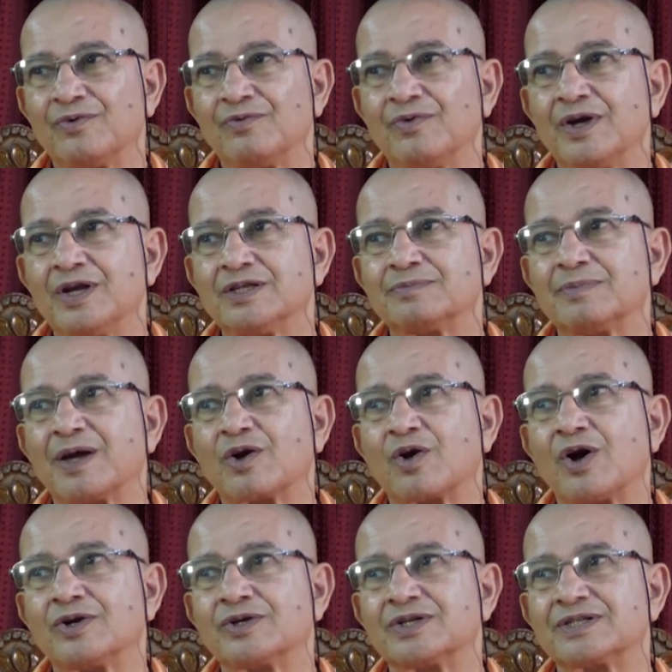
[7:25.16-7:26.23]
Where is my
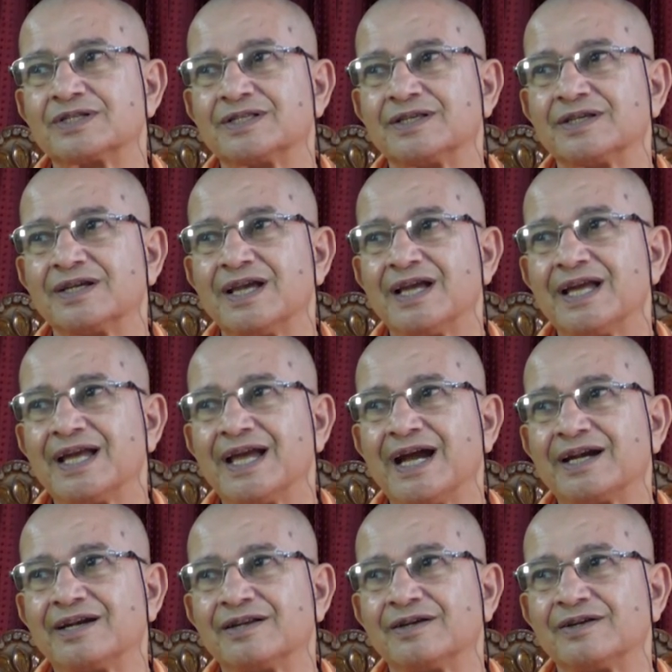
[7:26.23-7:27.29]
consciousness?
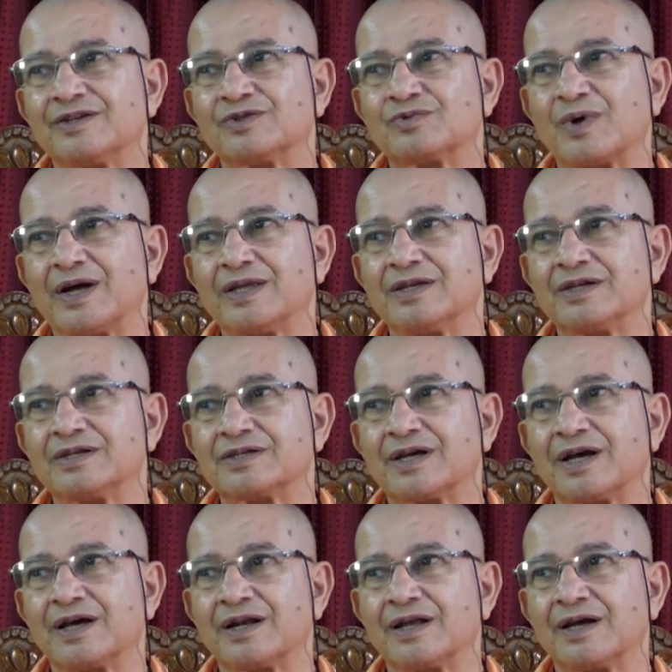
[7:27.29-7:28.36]
At
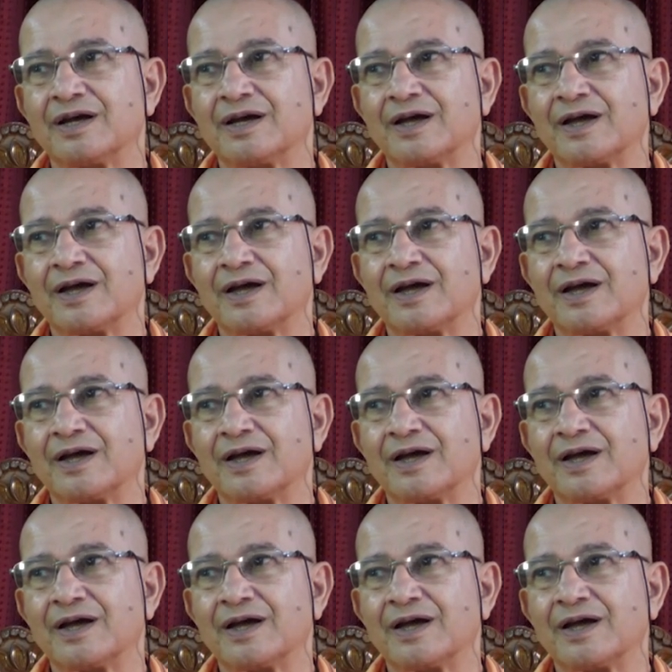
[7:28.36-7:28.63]
Swadhisthana.